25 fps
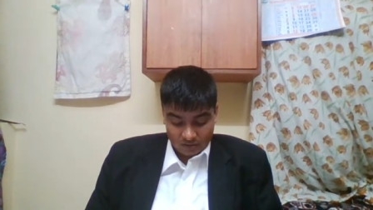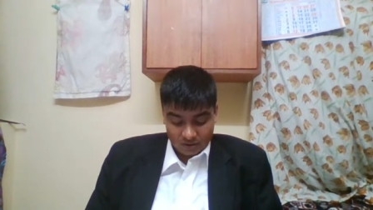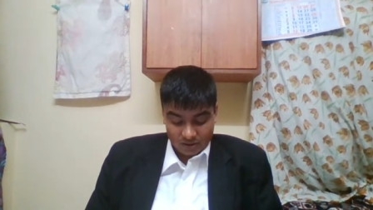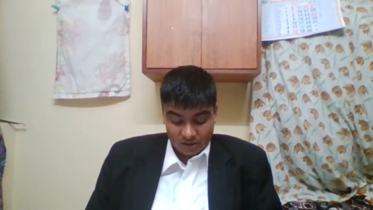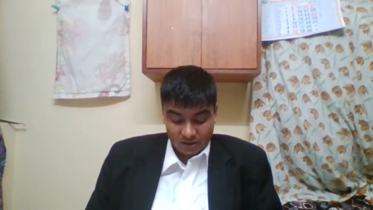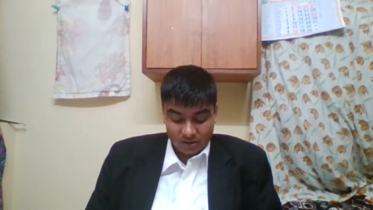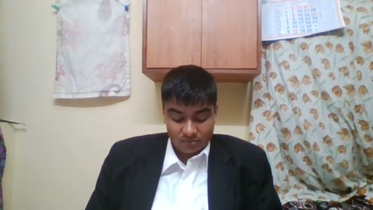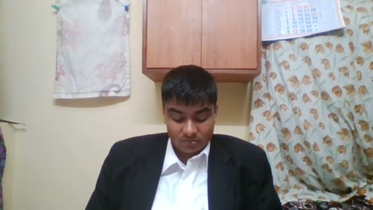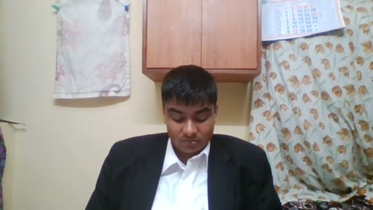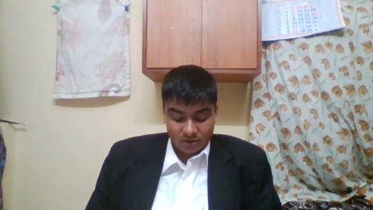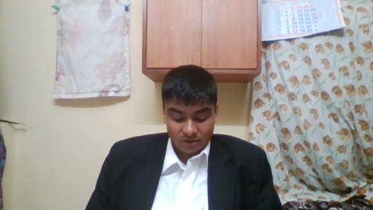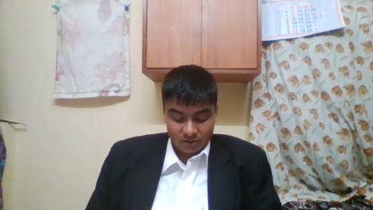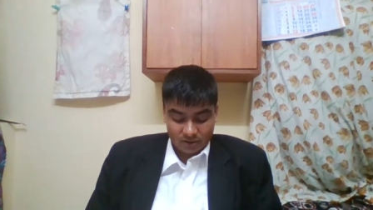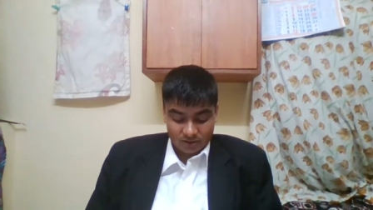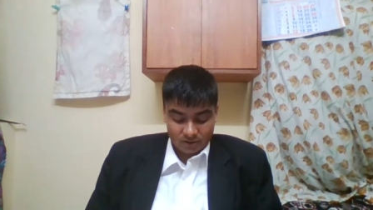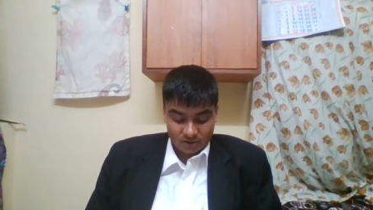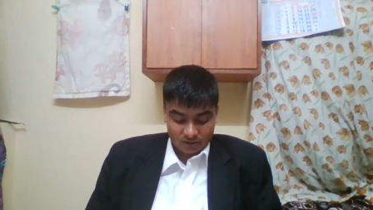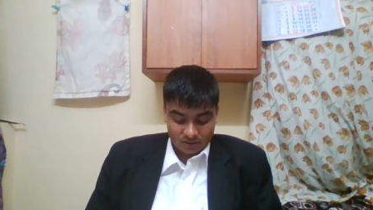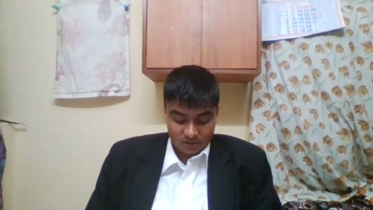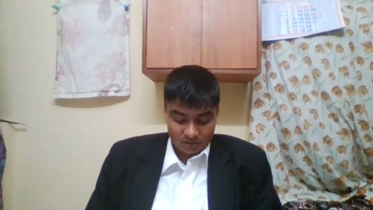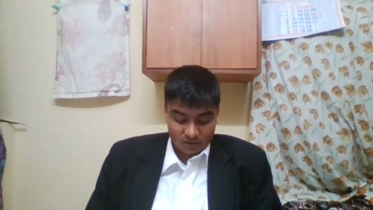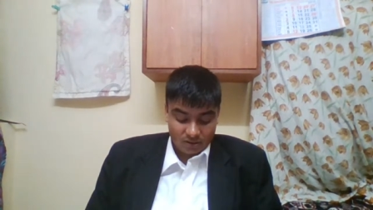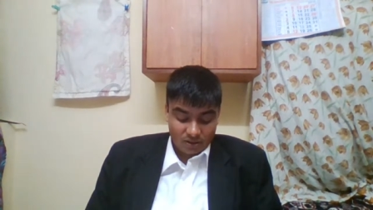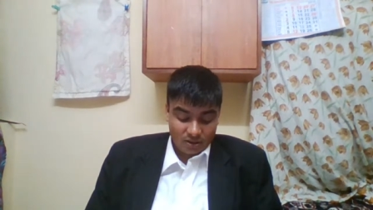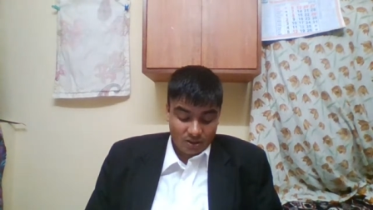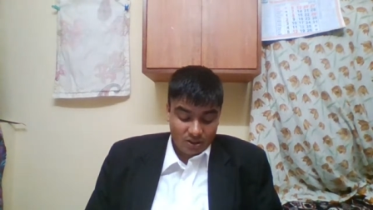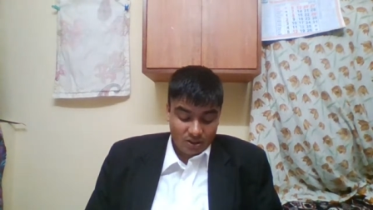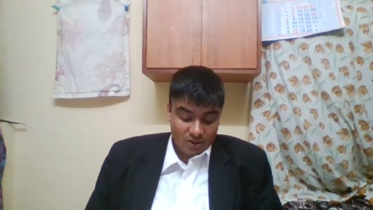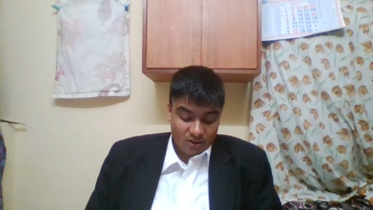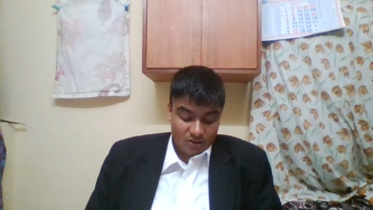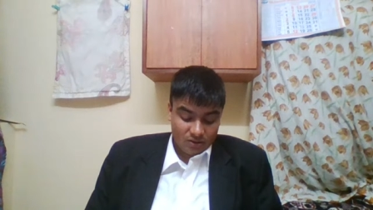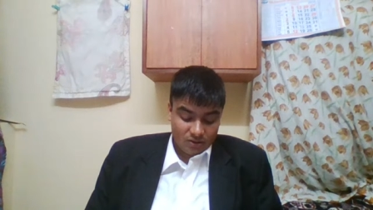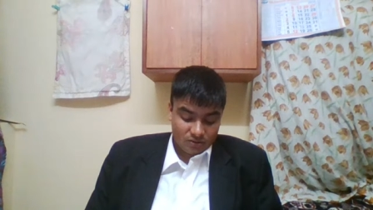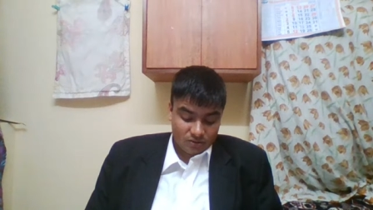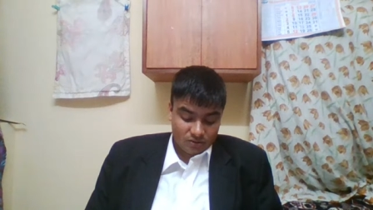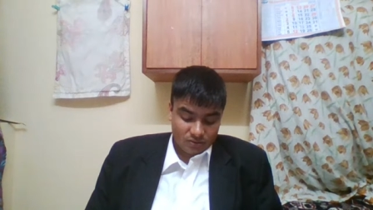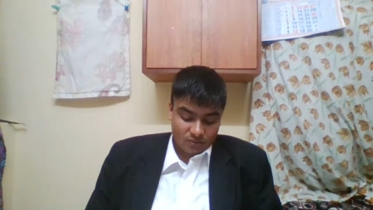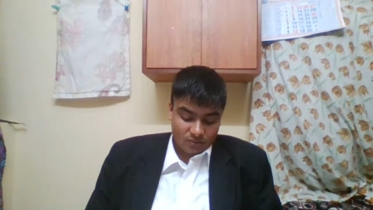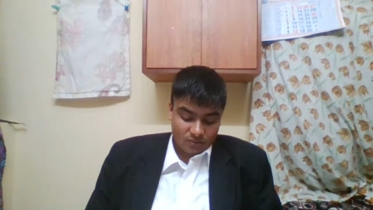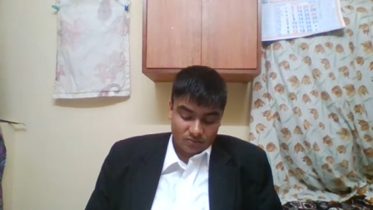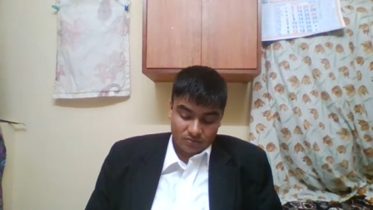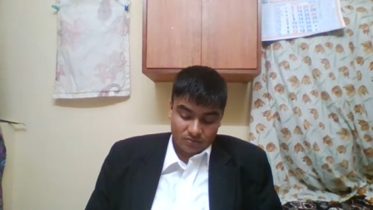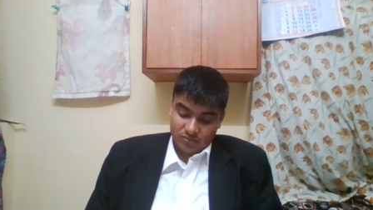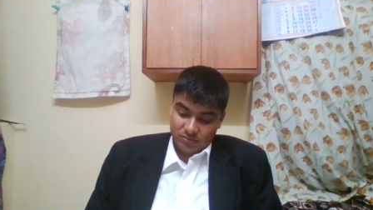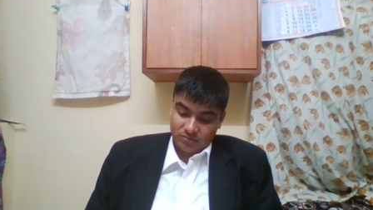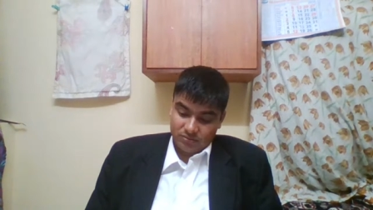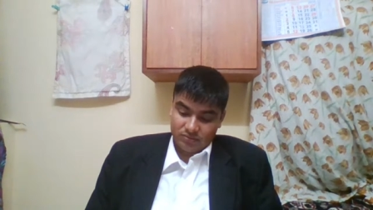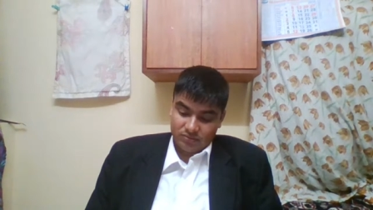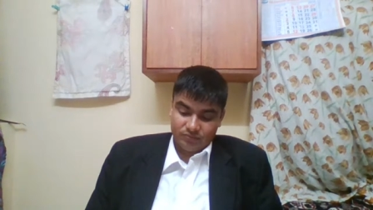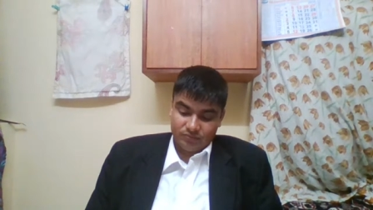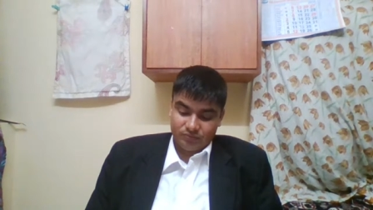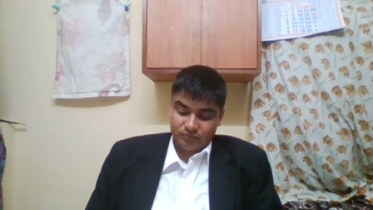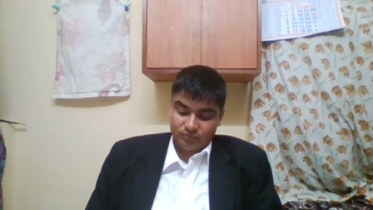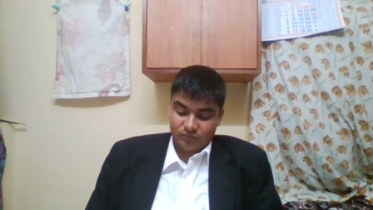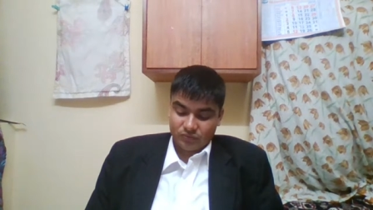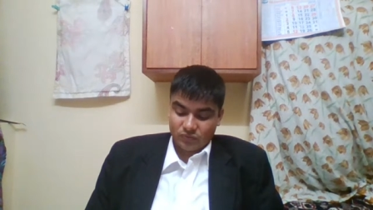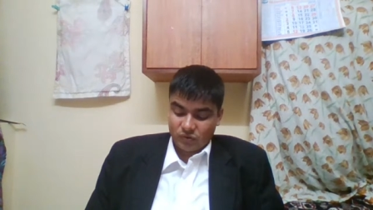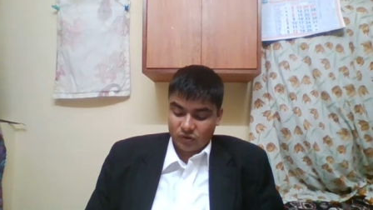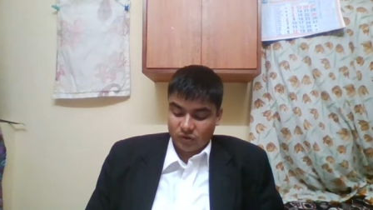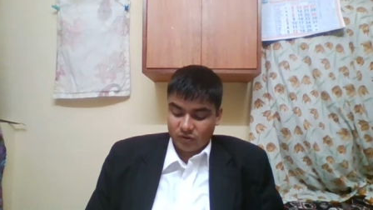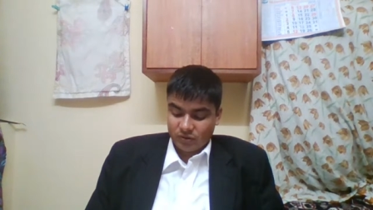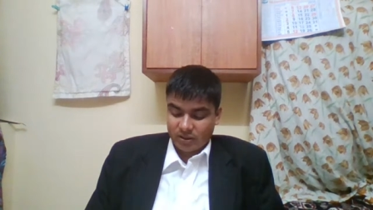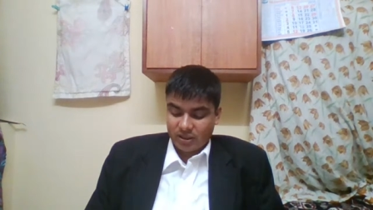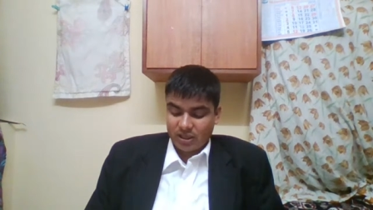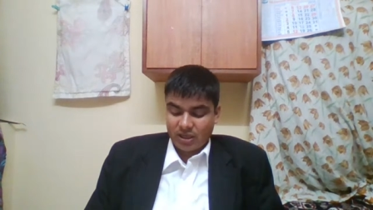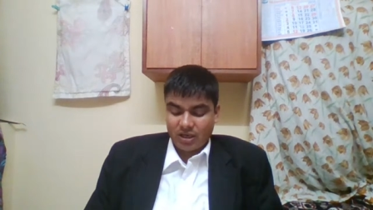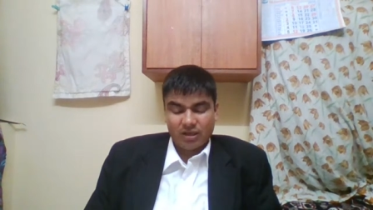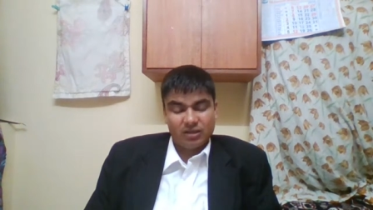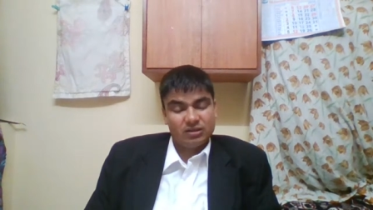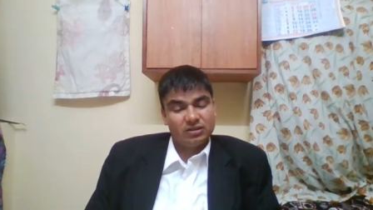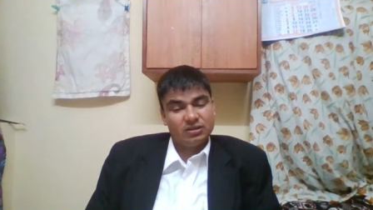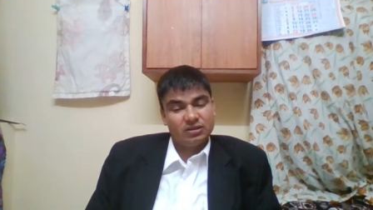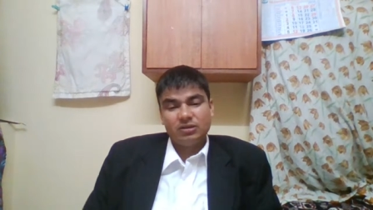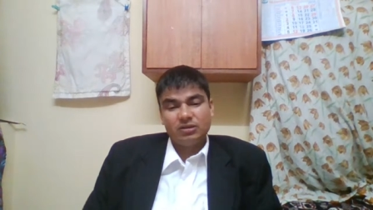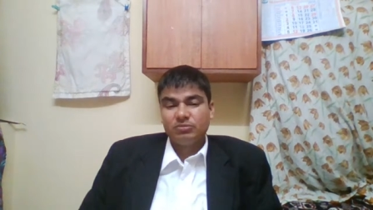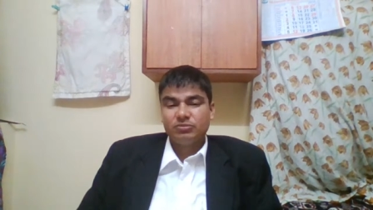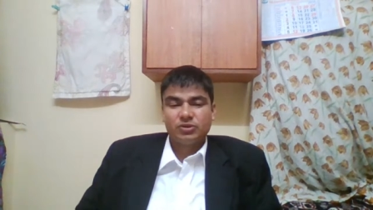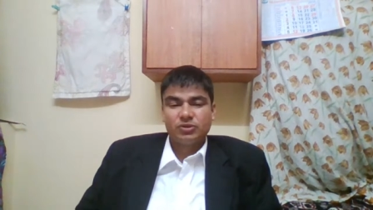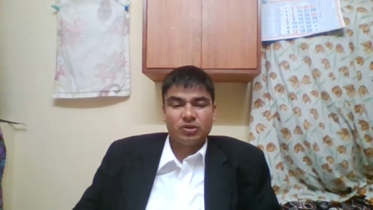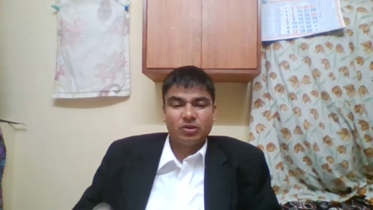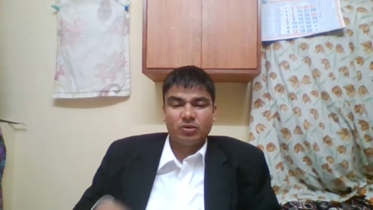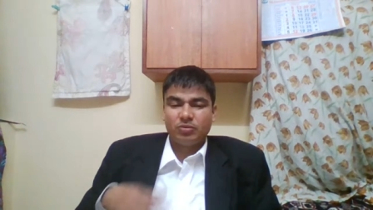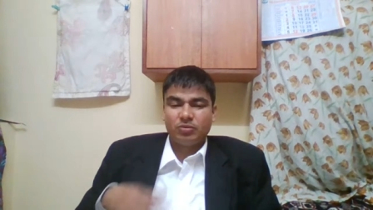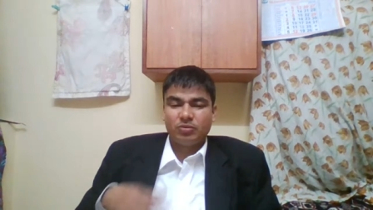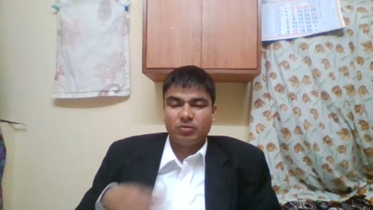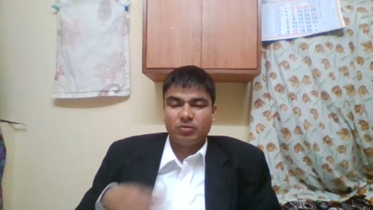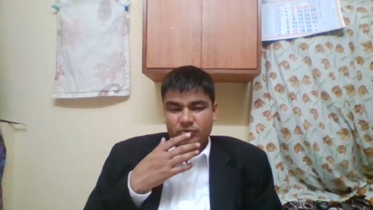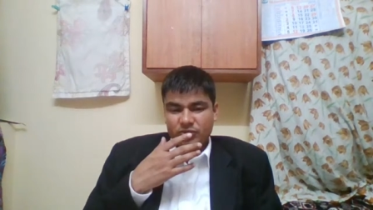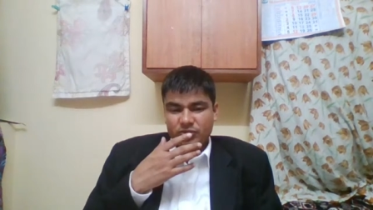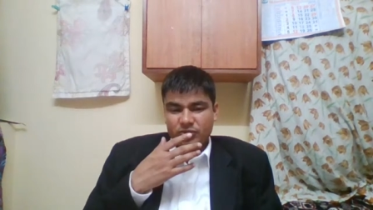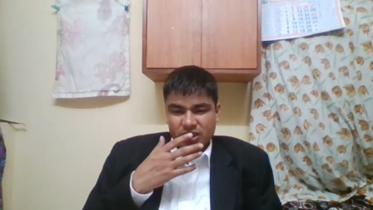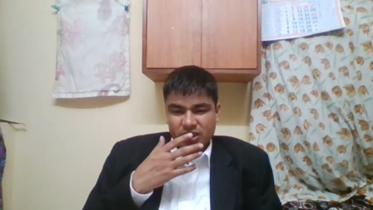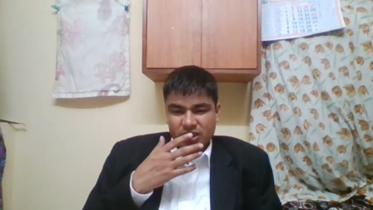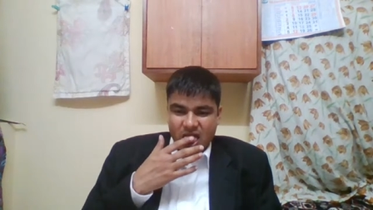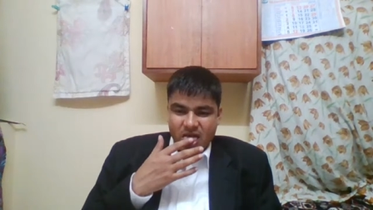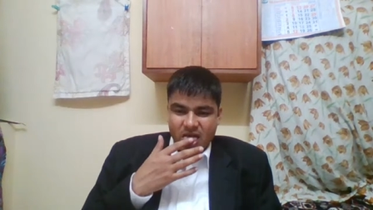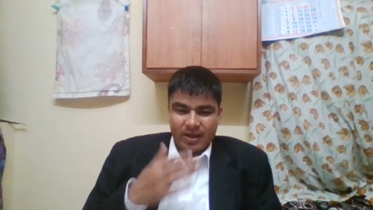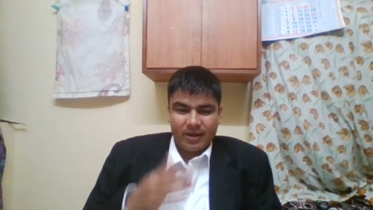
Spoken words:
deliberations. So, so there are terms of office.